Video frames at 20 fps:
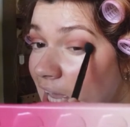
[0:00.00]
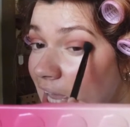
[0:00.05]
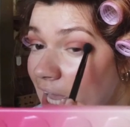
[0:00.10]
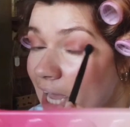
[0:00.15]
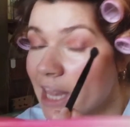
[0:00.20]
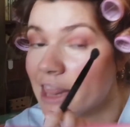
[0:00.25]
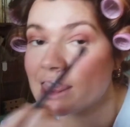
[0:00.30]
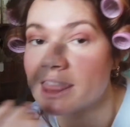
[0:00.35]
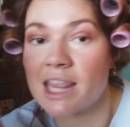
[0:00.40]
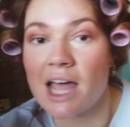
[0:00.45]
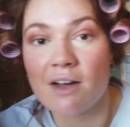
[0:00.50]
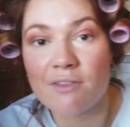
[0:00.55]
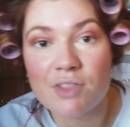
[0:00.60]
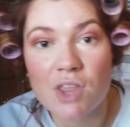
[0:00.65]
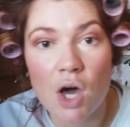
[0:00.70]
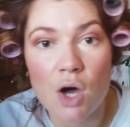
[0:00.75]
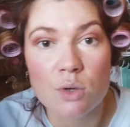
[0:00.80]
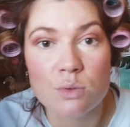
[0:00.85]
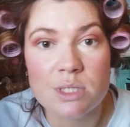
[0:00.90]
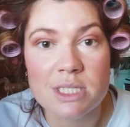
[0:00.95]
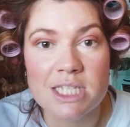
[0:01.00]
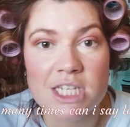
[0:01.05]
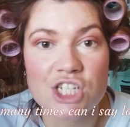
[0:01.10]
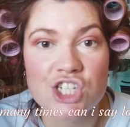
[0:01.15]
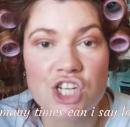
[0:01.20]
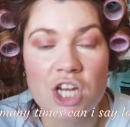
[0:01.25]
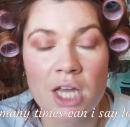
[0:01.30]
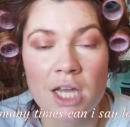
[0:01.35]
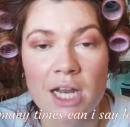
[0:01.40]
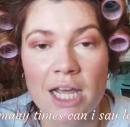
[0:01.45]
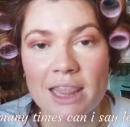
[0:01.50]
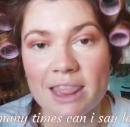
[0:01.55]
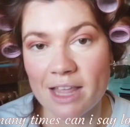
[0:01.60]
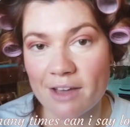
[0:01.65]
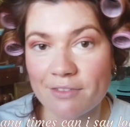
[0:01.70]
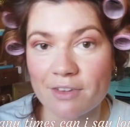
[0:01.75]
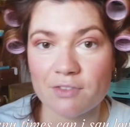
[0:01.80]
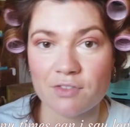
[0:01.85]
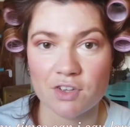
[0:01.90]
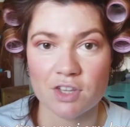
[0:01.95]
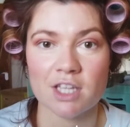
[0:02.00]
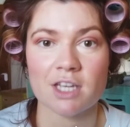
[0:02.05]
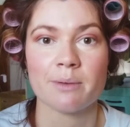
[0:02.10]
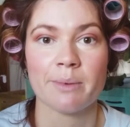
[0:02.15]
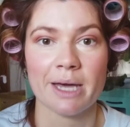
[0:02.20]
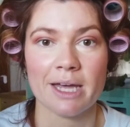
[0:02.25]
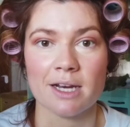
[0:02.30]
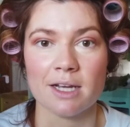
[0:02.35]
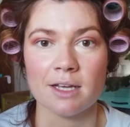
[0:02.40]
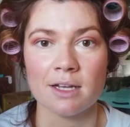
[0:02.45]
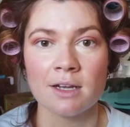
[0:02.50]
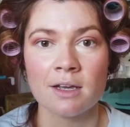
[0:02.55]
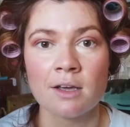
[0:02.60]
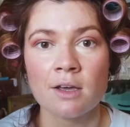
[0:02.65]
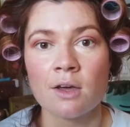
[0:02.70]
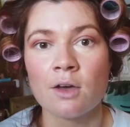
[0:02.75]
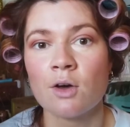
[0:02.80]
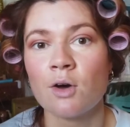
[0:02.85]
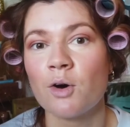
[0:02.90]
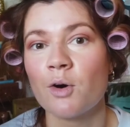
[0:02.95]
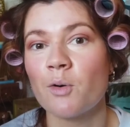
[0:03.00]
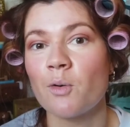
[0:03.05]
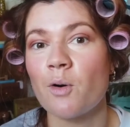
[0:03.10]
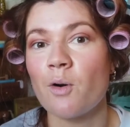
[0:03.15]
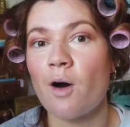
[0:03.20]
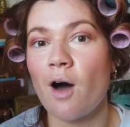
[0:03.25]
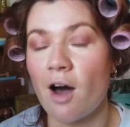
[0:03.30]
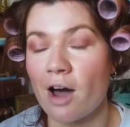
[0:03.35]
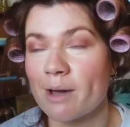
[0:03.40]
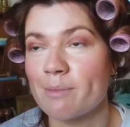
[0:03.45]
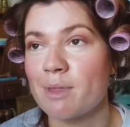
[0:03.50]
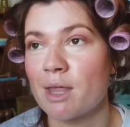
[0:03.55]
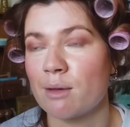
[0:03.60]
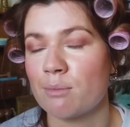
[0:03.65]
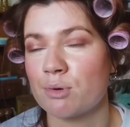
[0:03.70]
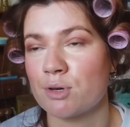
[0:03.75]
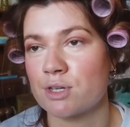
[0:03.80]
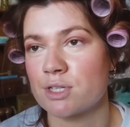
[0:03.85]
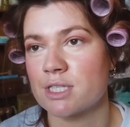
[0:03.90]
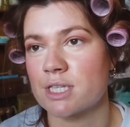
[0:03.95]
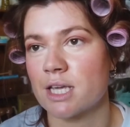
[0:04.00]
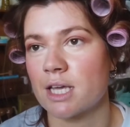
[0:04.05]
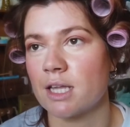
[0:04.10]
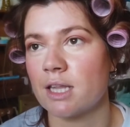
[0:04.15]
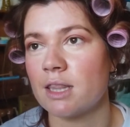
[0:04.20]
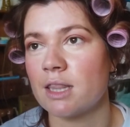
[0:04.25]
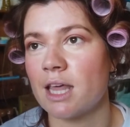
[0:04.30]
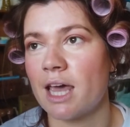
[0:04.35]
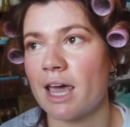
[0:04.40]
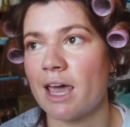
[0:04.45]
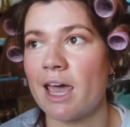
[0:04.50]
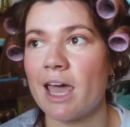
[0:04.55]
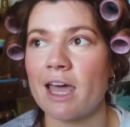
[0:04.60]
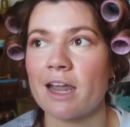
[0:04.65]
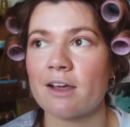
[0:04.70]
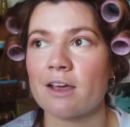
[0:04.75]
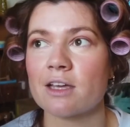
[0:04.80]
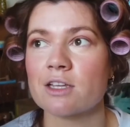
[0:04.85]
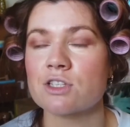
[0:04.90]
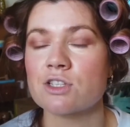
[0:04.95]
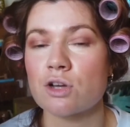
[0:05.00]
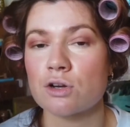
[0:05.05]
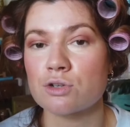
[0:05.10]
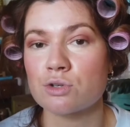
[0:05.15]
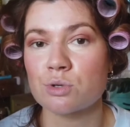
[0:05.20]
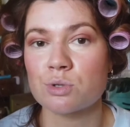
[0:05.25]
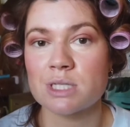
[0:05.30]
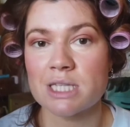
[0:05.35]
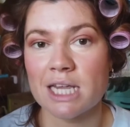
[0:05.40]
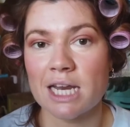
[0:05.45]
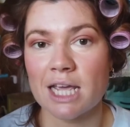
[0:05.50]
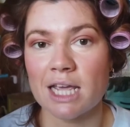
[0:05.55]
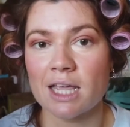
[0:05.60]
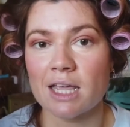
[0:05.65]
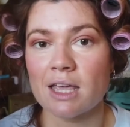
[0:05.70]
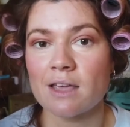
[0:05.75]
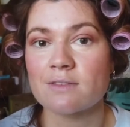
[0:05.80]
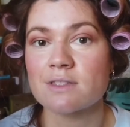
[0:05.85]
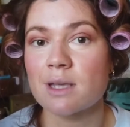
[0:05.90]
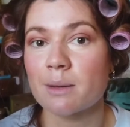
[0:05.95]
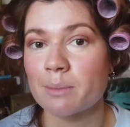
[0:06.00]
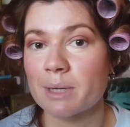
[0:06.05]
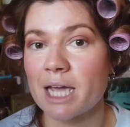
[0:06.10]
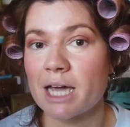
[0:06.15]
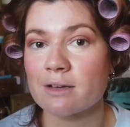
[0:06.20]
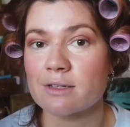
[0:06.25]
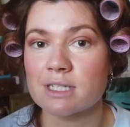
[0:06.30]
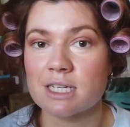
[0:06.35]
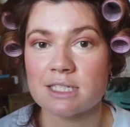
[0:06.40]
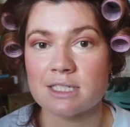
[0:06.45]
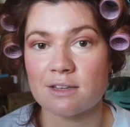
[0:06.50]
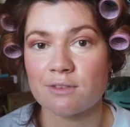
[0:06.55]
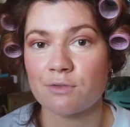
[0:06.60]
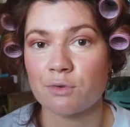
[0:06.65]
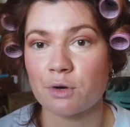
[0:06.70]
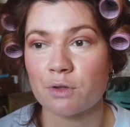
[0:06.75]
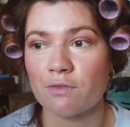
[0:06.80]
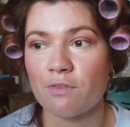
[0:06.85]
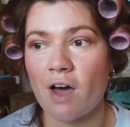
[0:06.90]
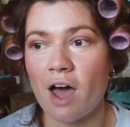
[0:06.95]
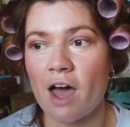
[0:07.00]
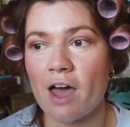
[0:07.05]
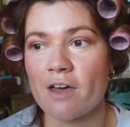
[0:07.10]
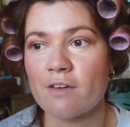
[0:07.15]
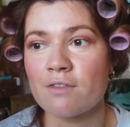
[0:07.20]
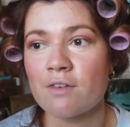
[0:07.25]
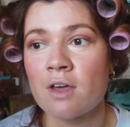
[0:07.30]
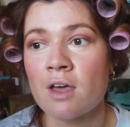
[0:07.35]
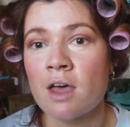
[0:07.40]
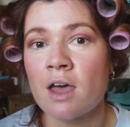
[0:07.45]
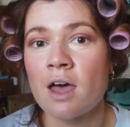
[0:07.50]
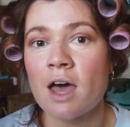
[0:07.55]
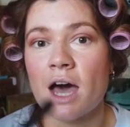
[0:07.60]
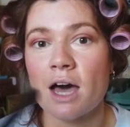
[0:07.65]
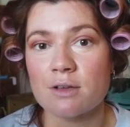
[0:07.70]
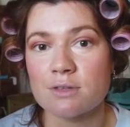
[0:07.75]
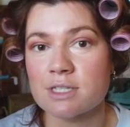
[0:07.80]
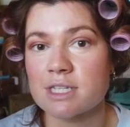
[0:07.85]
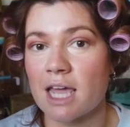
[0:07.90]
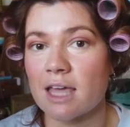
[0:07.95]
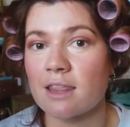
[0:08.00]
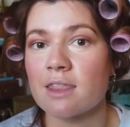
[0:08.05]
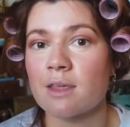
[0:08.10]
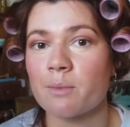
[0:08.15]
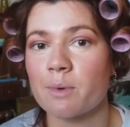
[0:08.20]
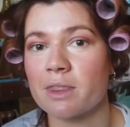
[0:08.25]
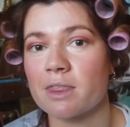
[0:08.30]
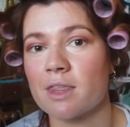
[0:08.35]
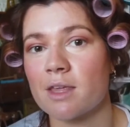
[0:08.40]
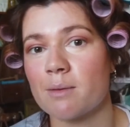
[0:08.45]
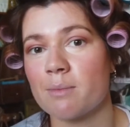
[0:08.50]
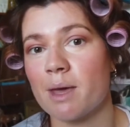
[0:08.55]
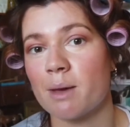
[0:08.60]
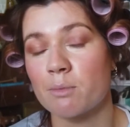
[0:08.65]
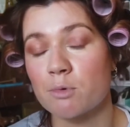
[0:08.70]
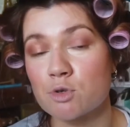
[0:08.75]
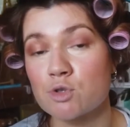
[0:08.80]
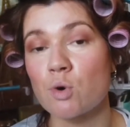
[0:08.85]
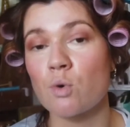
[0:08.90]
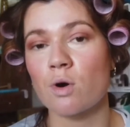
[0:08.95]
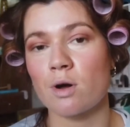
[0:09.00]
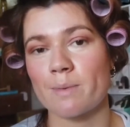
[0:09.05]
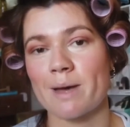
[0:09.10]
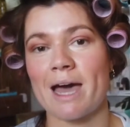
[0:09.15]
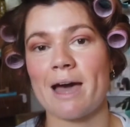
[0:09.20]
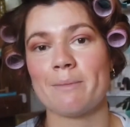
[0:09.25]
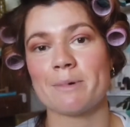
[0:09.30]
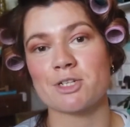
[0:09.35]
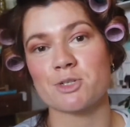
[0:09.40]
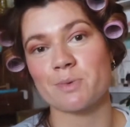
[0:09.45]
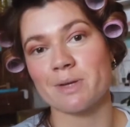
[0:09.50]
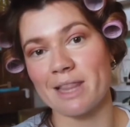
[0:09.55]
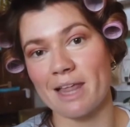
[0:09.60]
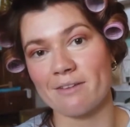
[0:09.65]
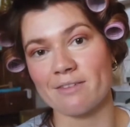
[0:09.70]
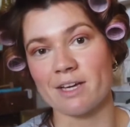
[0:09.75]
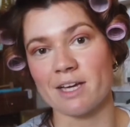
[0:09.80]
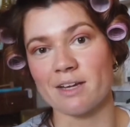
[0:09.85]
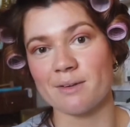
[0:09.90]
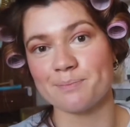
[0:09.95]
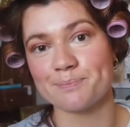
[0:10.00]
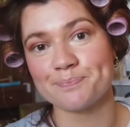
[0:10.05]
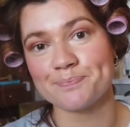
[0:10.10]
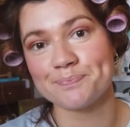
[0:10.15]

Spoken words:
it. I love the whole session. I love everything about it. I'm that person that at a social setting, if somebody else does F45, I'll stand there with them and we'll talk about how much we love it.